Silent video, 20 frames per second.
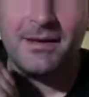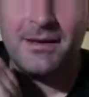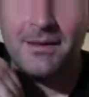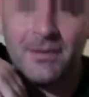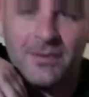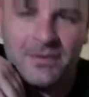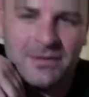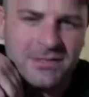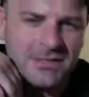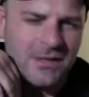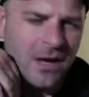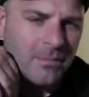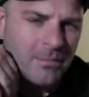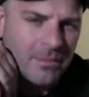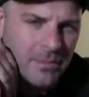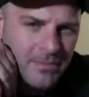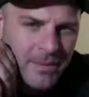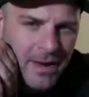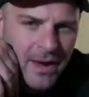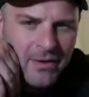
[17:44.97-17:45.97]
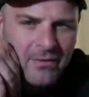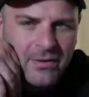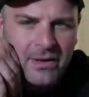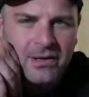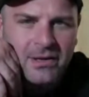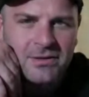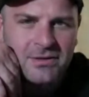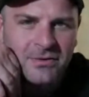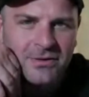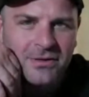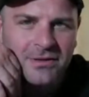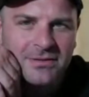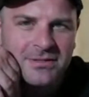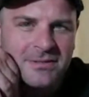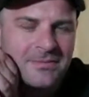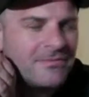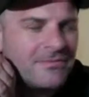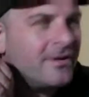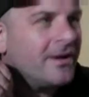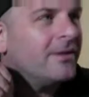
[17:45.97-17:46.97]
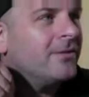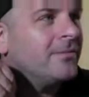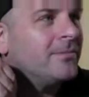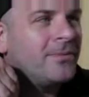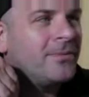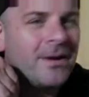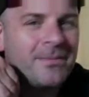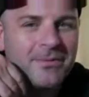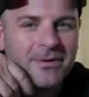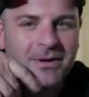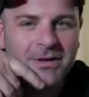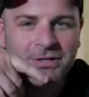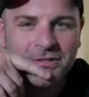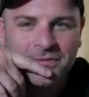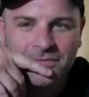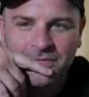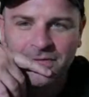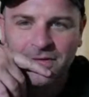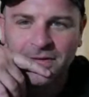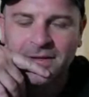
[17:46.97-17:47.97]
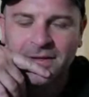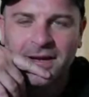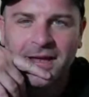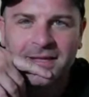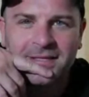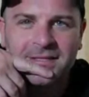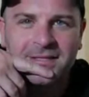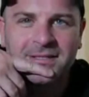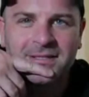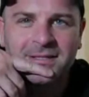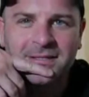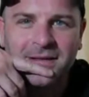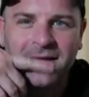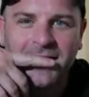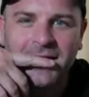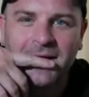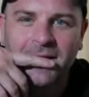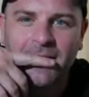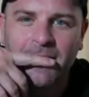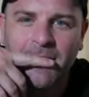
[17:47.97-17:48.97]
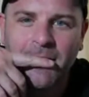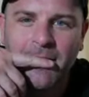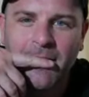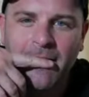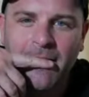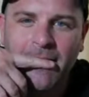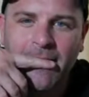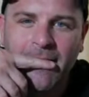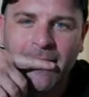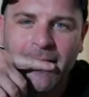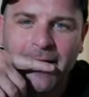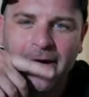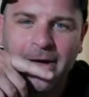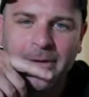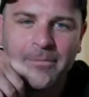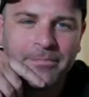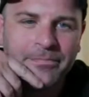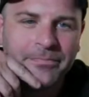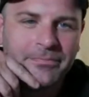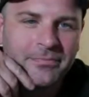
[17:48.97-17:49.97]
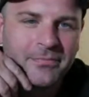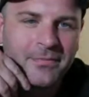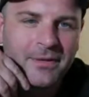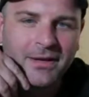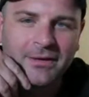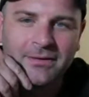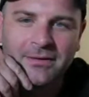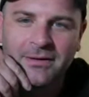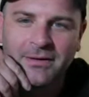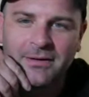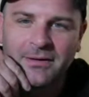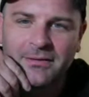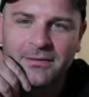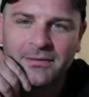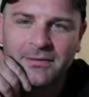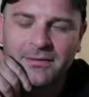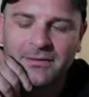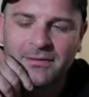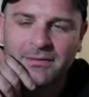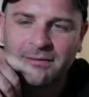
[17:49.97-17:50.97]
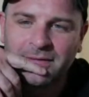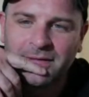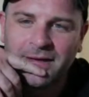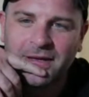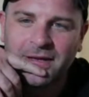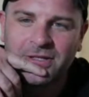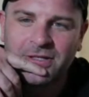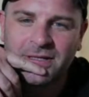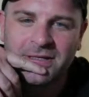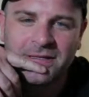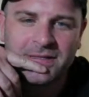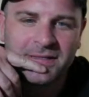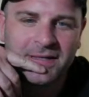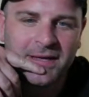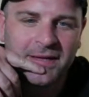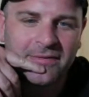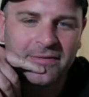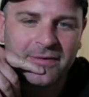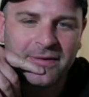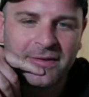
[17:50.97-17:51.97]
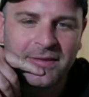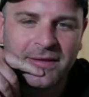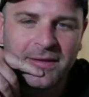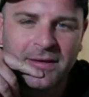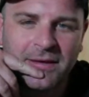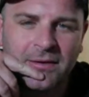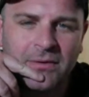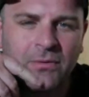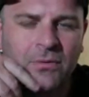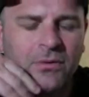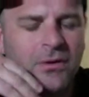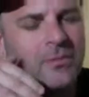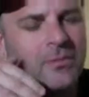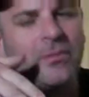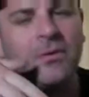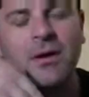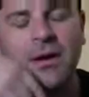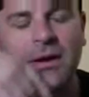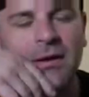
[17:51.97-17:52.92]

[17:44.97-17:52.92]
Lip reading: start preparing, doing some final preparation for the lesson today. I've got to get a sheet together, I think. Although, yeah.